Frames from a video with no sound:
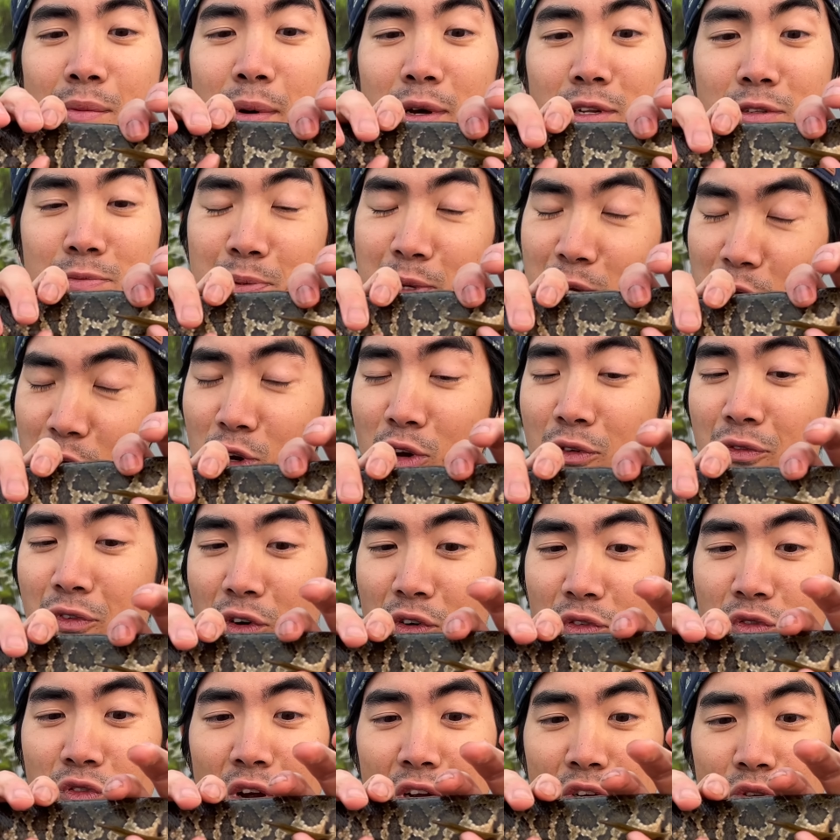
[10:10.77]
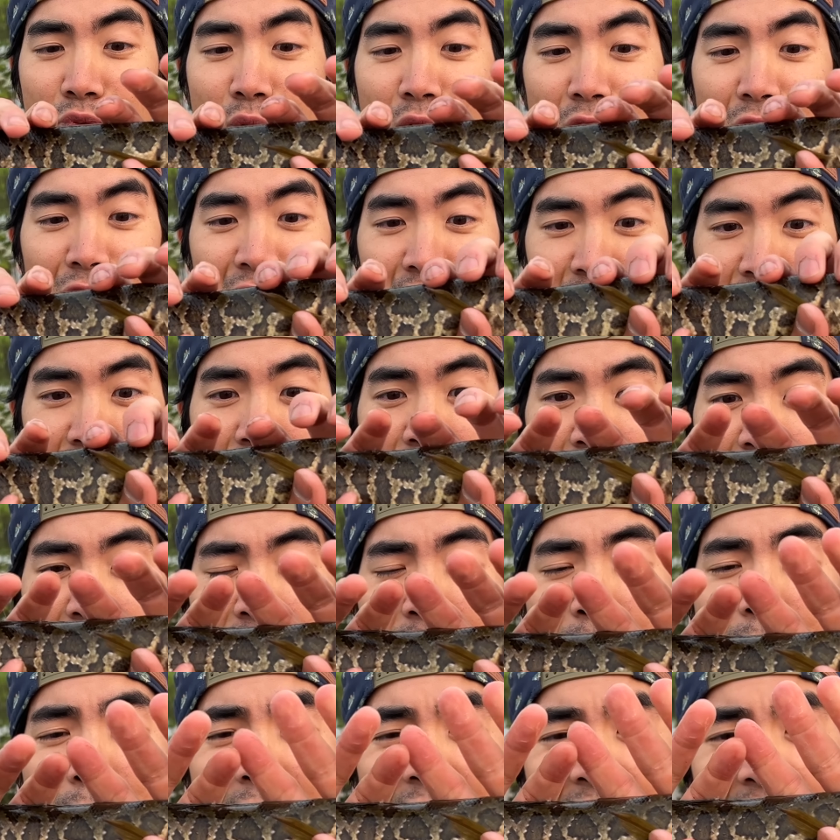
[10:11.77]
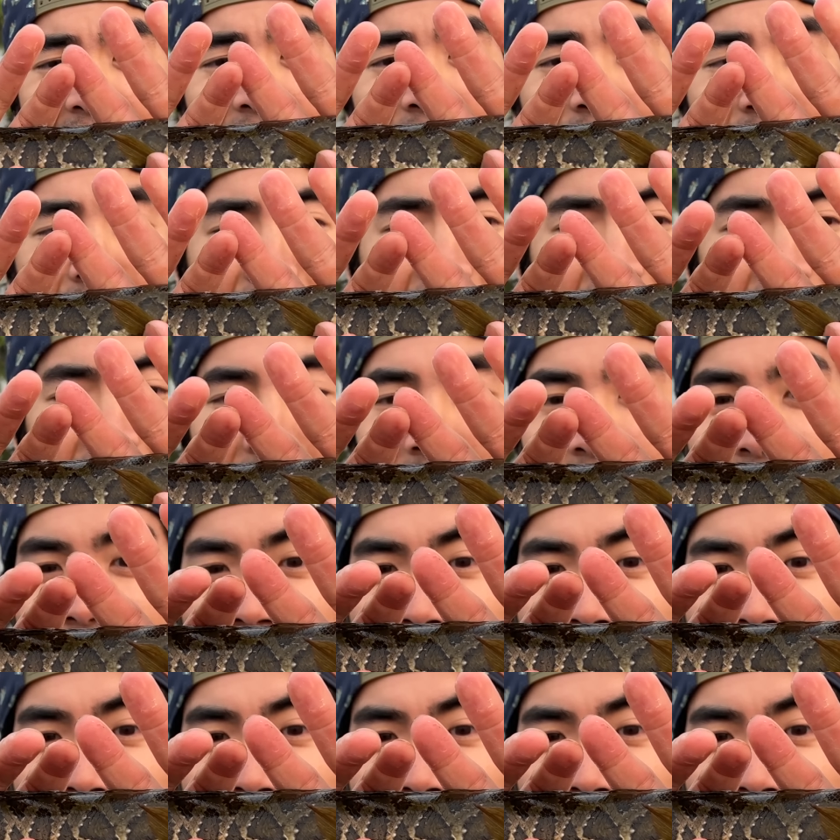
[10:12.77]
most beautiful freshwater fishes. Look at the pattern. Looks